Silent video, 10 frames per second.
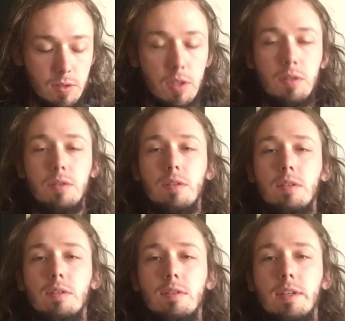So,
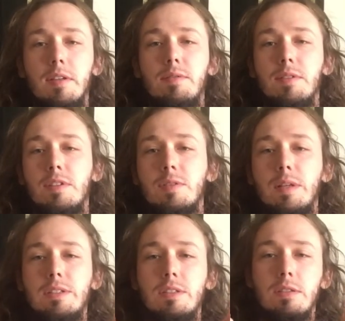thank you for this
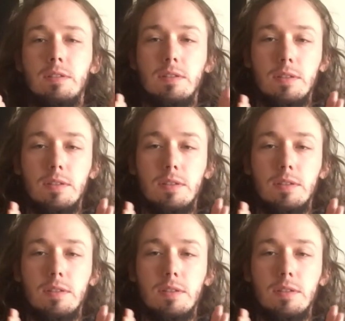question.